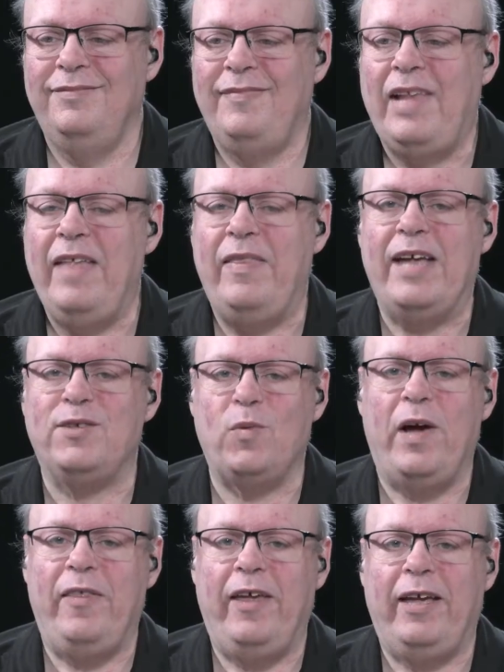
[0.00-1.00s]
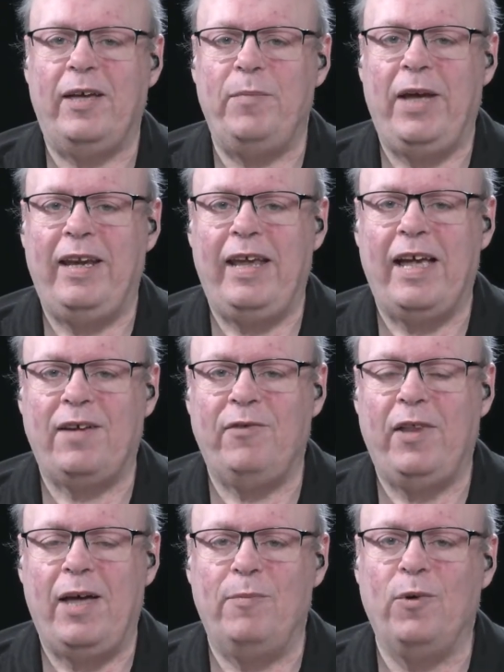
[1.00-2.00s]
And that's why they get paid a heck of a
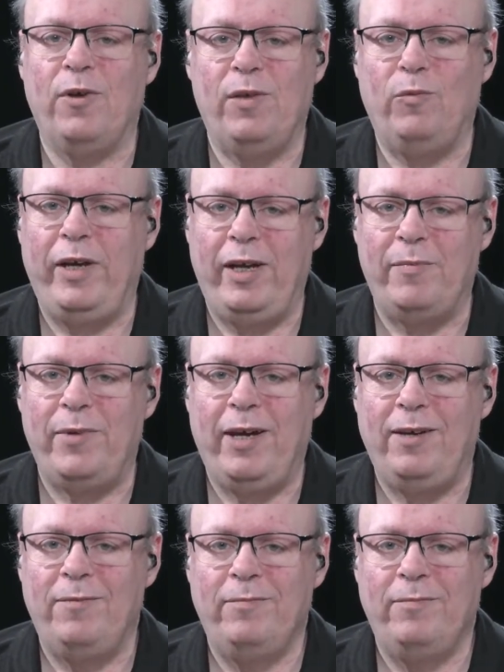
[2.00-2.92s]
lot more than we get paid.